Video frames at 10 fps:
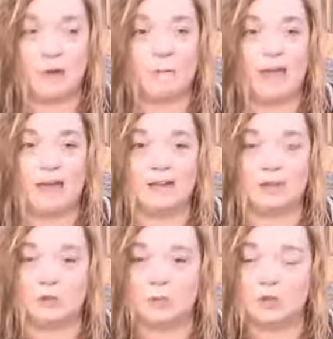back
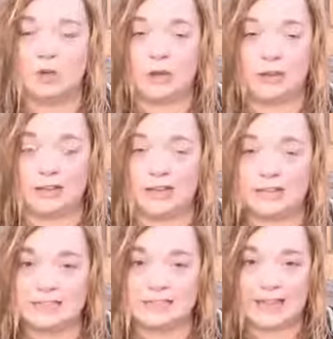into a
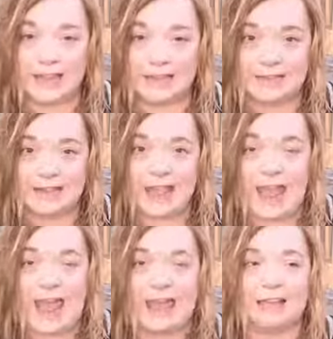childlike state.
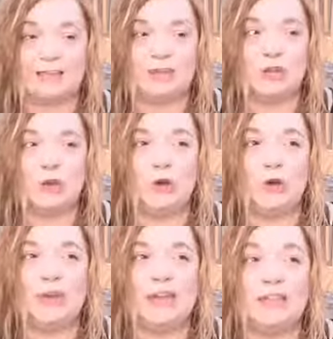And
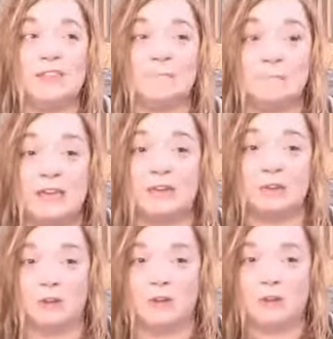so in the
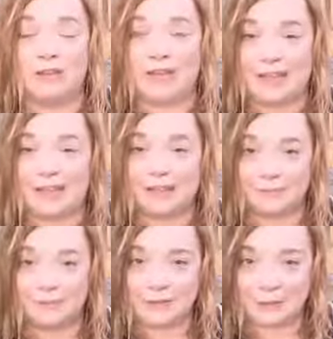middle, we get
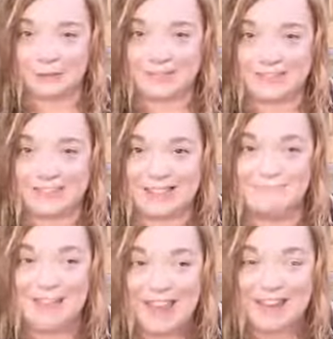confused. In the
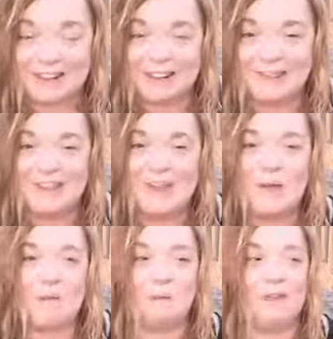middle,
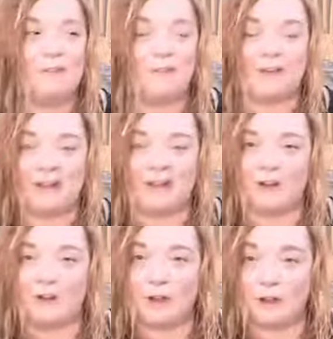we forget
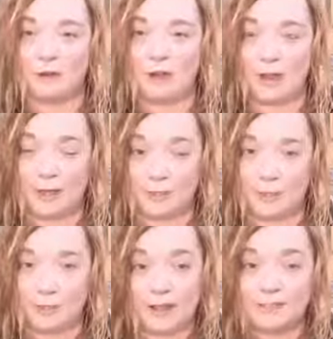our own
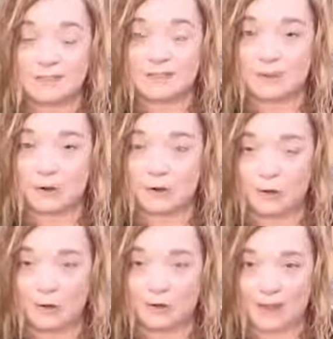presence in our
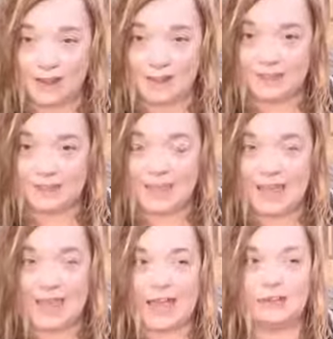own
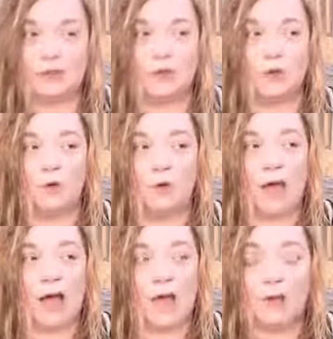life. And so
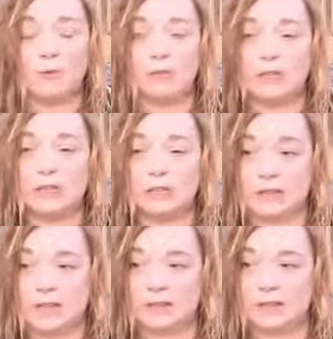I really
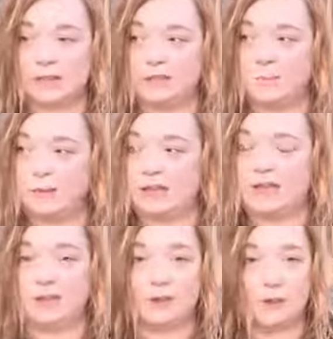like to be
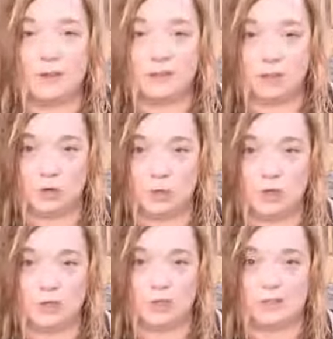in new
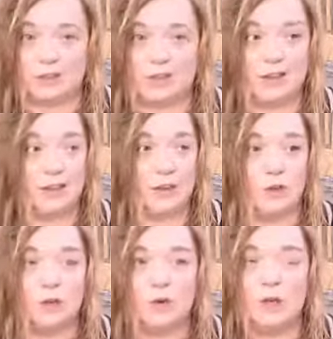situations and
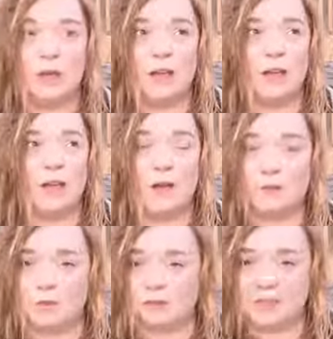new
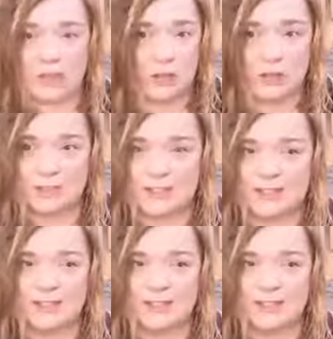conversations.